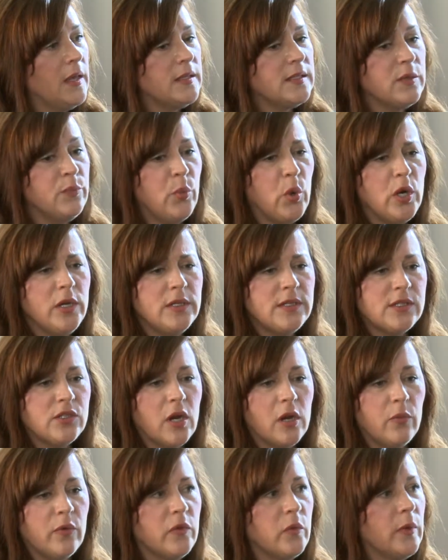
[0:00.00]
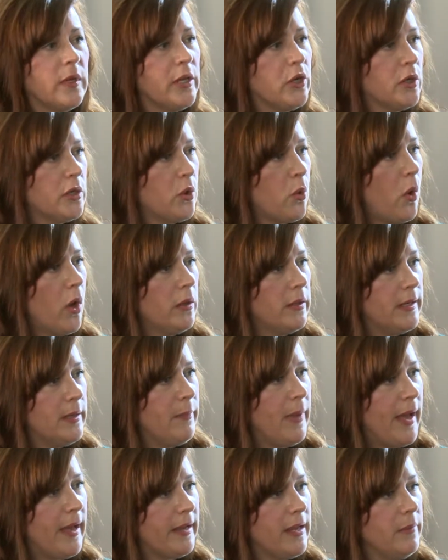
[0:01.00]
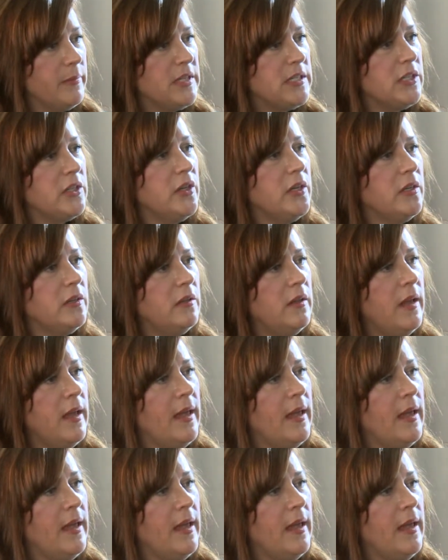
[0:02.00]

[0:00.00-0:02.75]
It's important to start with really good quality packing material.